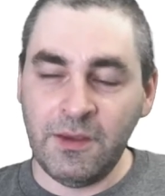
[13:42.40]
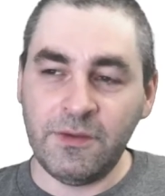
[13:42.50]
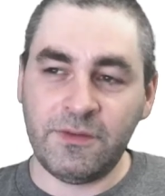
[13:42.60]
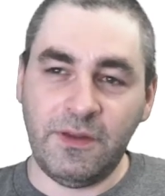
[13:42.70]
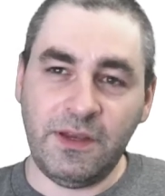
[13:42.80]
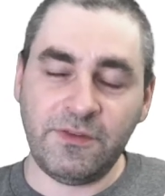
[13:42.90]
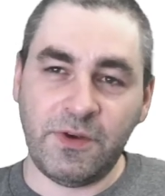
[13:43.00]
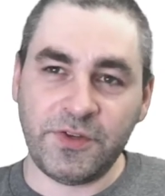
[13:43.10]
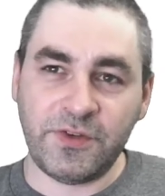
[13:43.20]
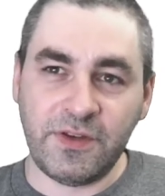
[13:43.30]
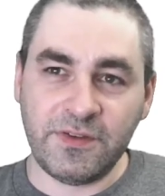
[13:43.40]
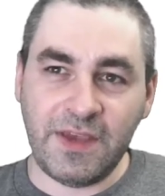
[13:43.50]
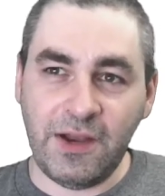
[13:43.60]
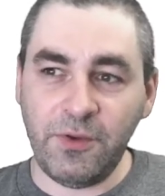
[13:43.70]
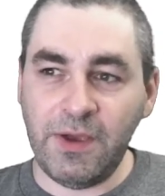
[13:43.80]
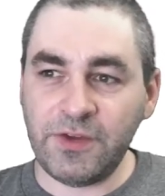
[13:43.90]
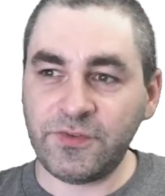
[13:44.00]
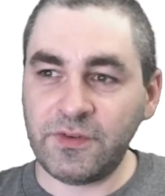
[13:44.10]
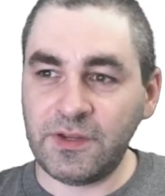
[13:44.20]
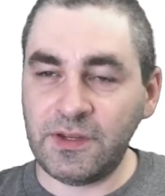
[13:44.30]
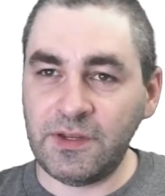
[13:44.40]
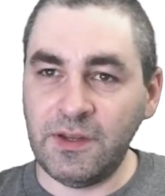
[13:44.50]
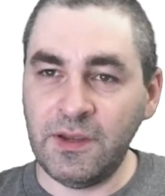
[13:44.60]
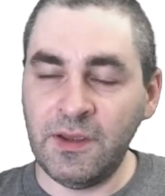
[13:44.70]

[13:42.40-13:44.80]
So the next question is, how do you actually